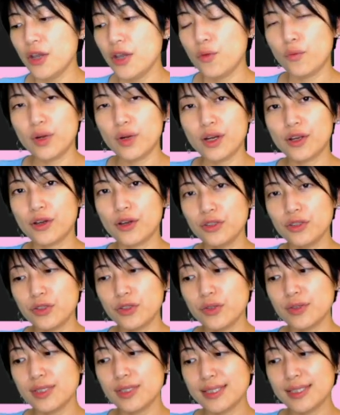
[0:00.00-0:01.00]
we're going
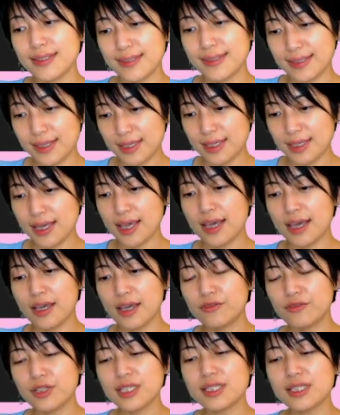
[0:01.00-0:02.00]
to see
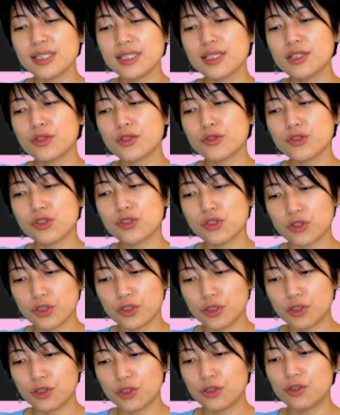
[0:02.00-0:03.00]
every single
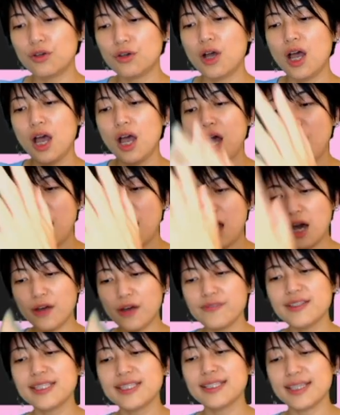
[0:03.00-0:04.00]
circle
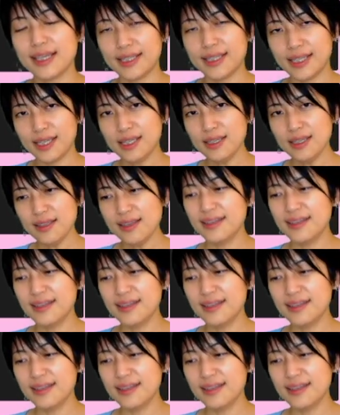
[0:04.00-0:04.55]
offsetting